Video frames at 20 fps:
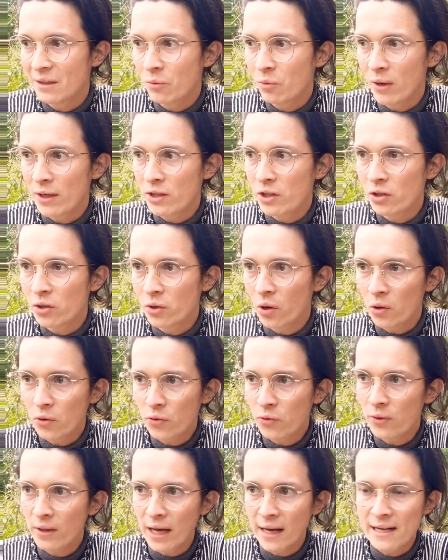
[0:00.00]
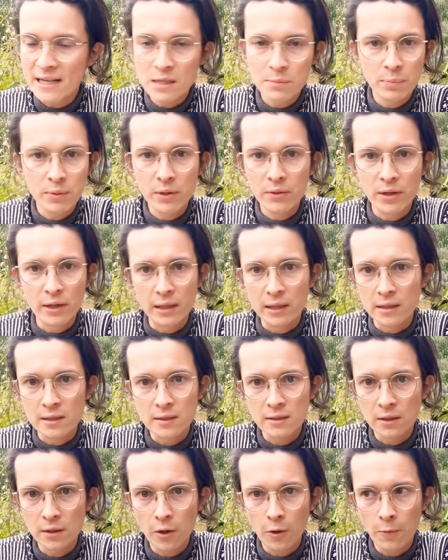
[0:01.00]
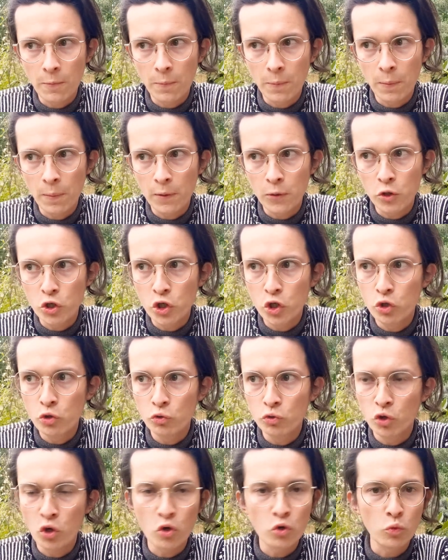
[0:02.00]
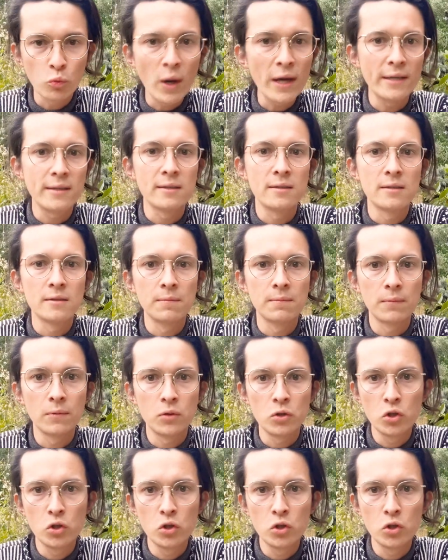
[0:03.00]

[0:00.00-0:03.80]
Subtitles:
when you go through that experience, you don't waste.